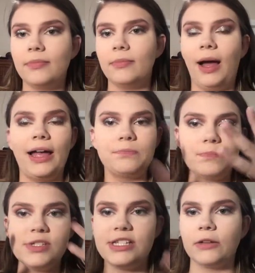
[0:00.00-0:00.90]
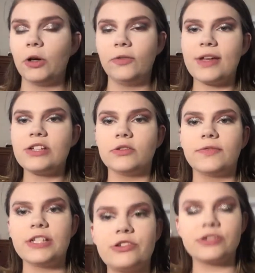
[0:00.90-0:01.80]
my 0 facial
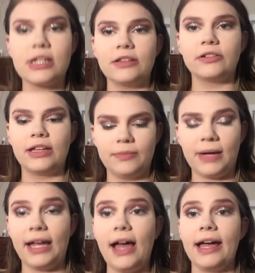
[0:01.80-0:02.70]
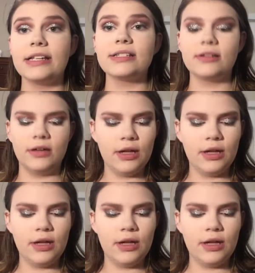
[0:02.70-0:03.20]
features other than my eyes.